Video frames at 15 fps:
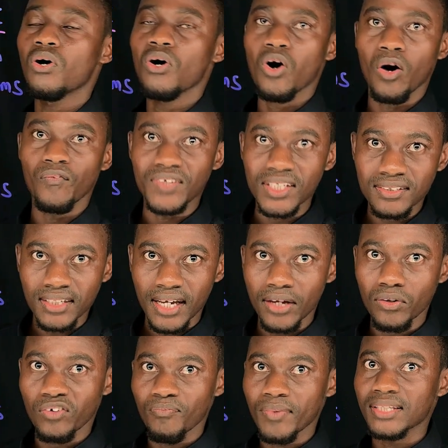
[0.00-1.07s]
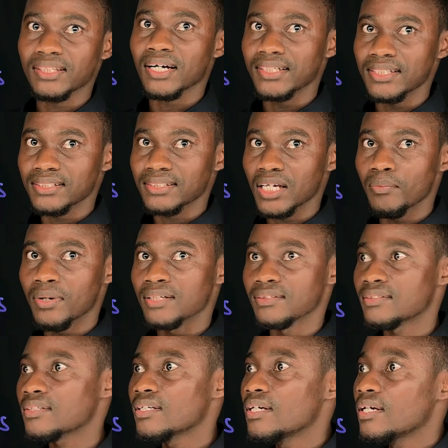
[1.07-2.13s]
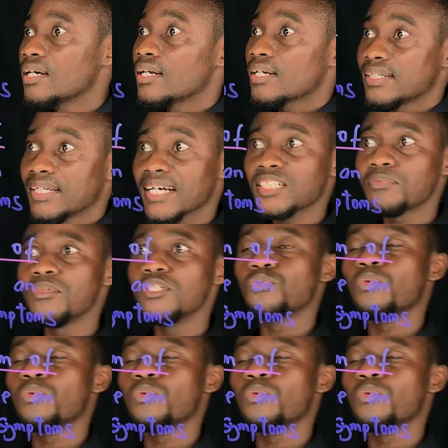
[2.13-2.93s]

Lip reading: of this kind of mental disturbance. That means